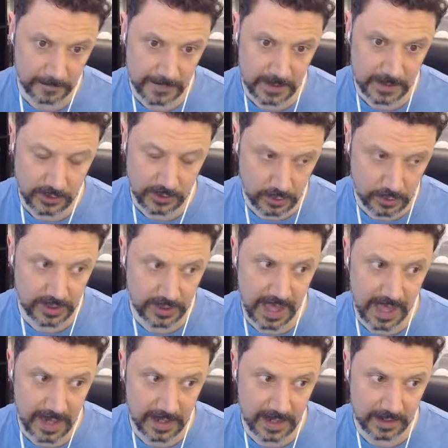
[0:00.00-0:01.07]
you
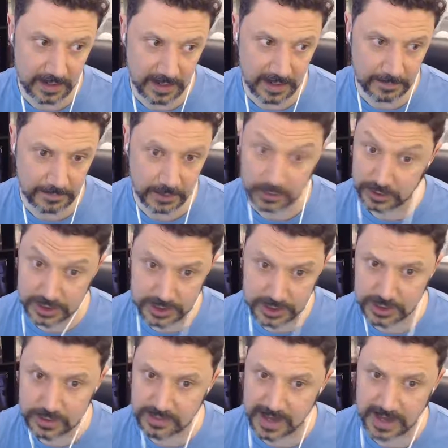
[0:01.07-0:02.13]
can um, you can just do
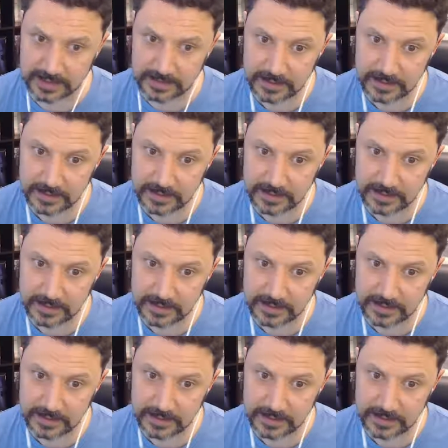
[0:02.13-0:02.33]
that